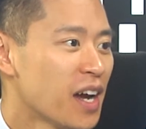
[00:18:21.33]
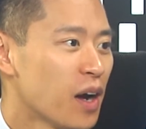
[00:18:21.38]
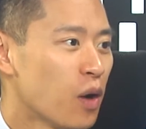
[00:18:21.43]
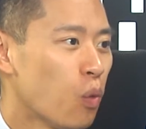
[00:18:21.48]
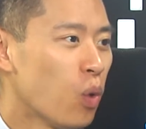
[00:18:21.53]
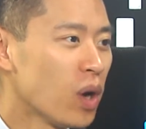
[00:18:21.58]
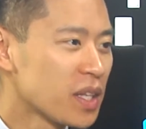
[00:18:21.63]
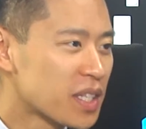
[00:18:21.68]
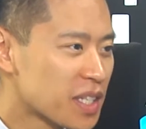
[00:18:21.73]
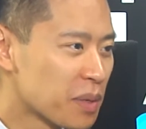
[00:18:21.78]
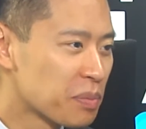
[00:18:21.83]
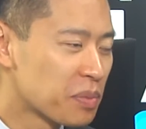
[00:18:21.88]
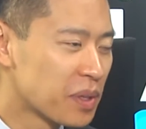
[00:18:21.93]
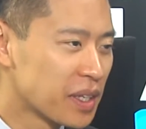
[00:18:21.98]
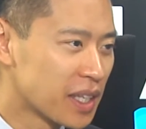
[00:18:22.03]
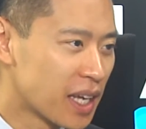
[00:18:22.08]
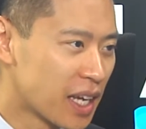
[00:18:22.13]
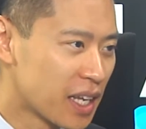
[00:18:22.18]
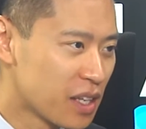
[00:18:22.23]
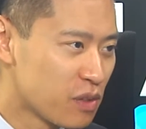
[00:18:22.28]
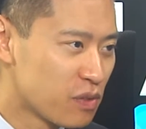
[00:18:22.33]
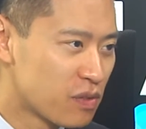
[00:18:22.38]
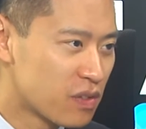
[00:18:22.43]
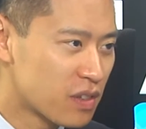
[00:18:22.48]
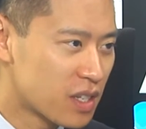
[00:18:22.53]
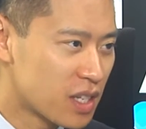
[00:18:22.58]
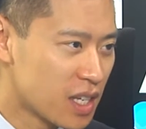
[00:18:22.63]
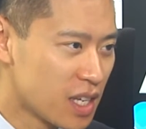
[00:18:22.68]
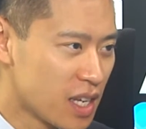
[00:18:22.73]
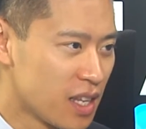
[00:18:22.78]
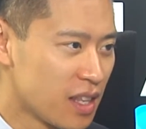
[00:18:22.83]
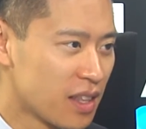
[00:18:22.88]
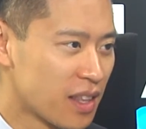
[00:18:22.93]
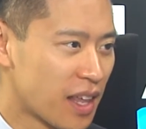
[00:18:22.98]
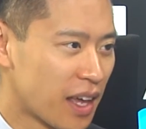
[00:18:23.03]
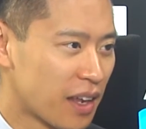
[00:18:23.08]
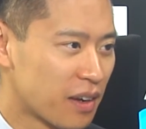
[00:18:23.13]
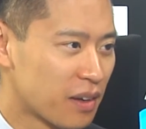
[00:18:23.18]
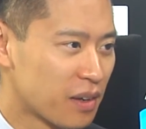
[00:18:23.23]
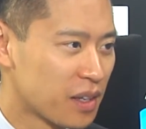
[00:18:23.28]
what's something that you've seen
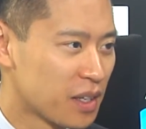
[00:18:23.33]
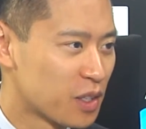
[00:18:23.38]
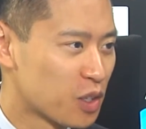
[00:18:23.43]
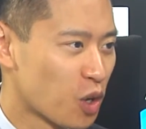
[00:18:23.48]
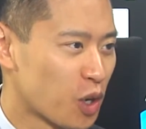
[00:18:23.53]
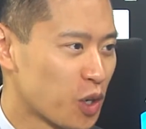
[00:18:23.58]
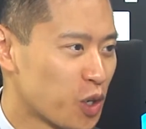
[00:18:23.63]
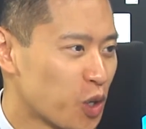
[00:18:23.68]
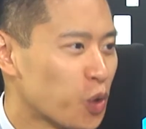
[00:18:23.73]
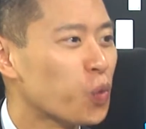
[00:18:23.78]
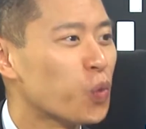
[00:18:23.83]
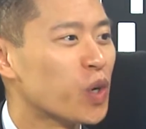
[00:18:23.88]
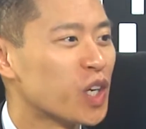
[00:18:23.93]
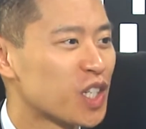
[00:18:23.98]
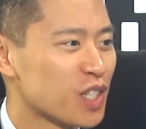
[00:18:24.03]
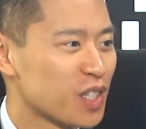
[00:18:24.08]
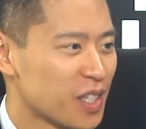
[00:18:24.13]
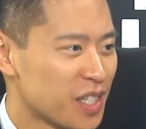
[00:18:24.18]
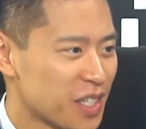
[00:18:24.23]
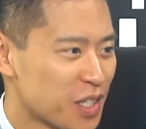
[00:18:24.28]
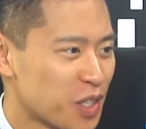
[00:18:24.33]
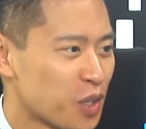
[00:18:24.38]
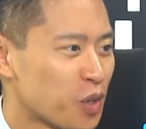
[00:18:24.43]
that is on your wish list,